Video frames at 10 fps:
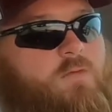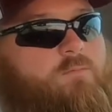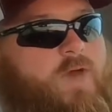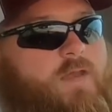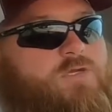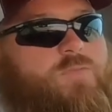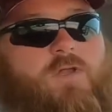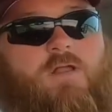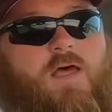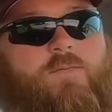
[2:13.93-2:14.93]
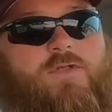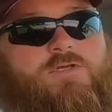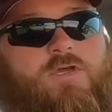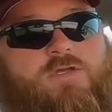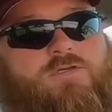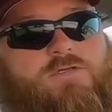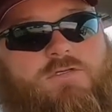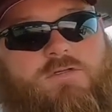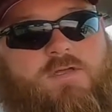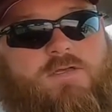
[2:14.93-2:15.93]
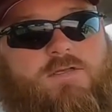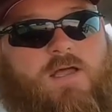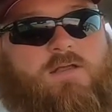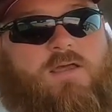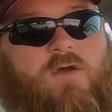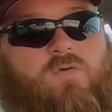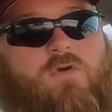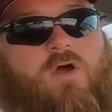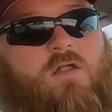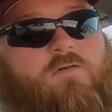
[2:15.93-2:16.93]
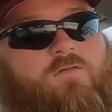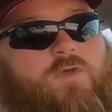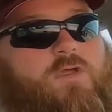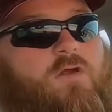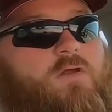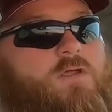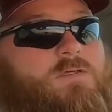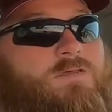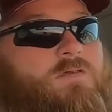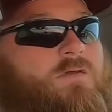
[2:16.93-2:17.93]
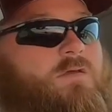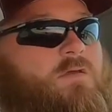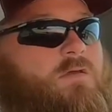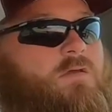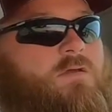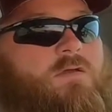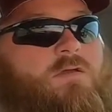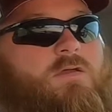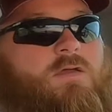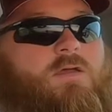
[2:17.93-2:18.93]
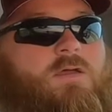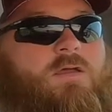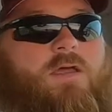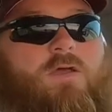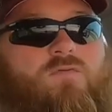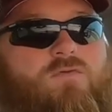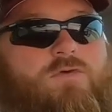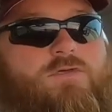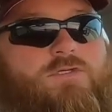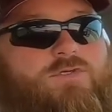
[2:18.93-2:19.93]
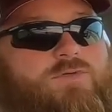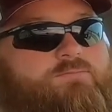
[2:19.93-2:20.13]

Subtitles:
management climate changes and things like that, we'll call it to be courteous, it was